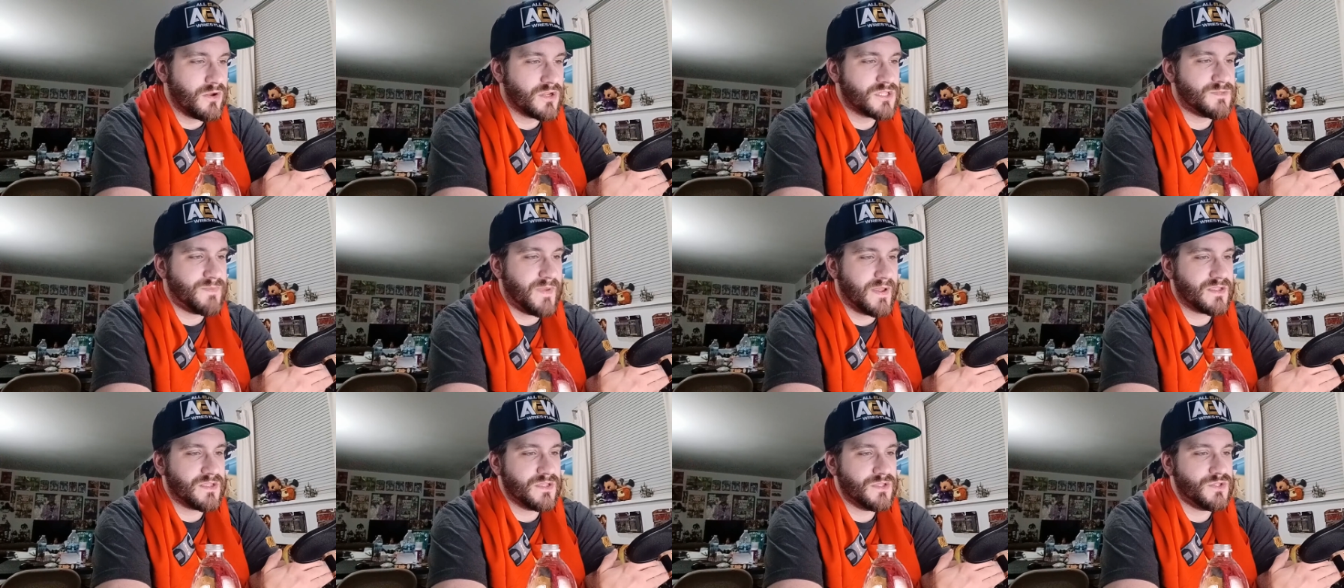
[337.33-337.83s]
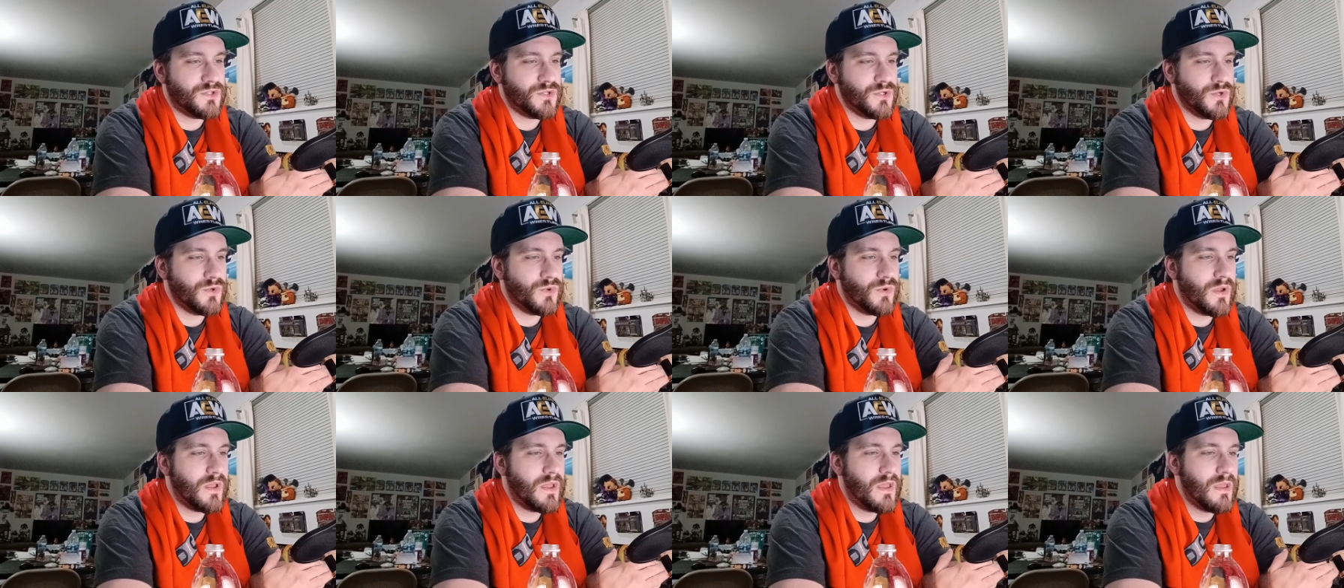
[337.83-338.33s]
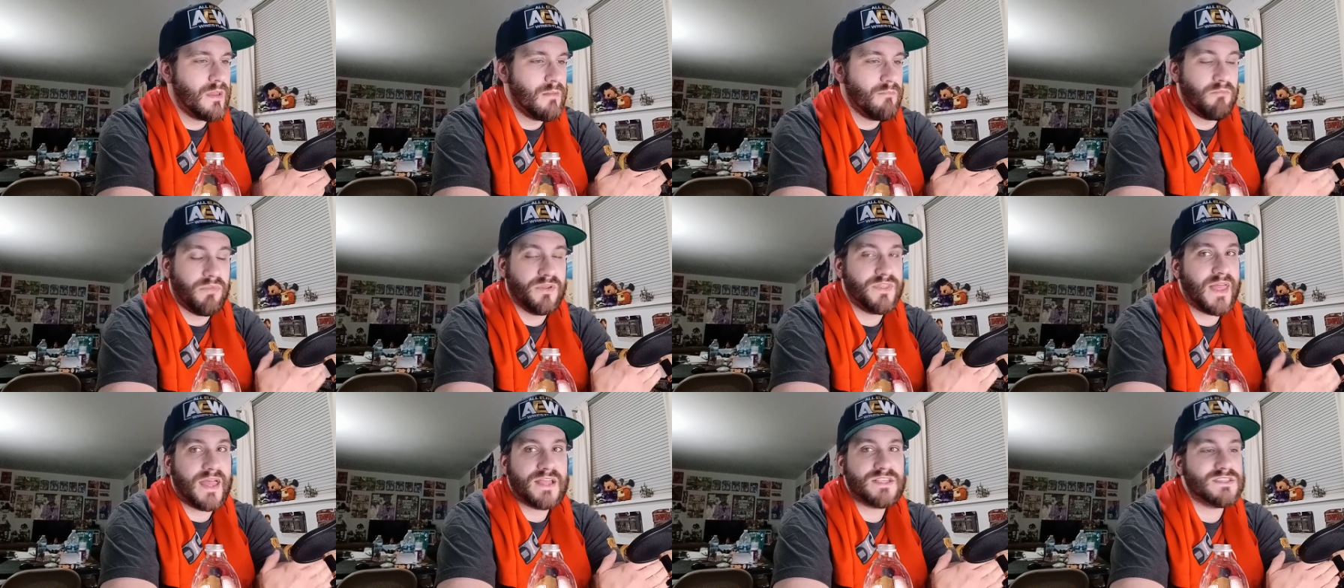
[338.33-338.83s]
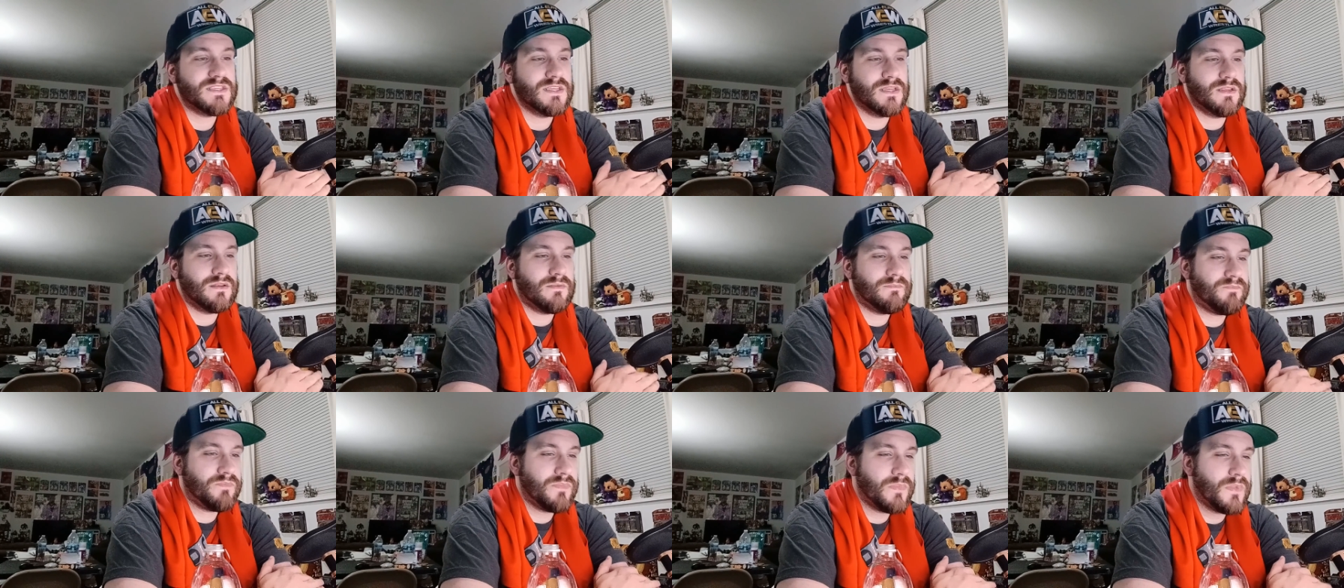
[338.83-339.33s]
expected to, but that's it.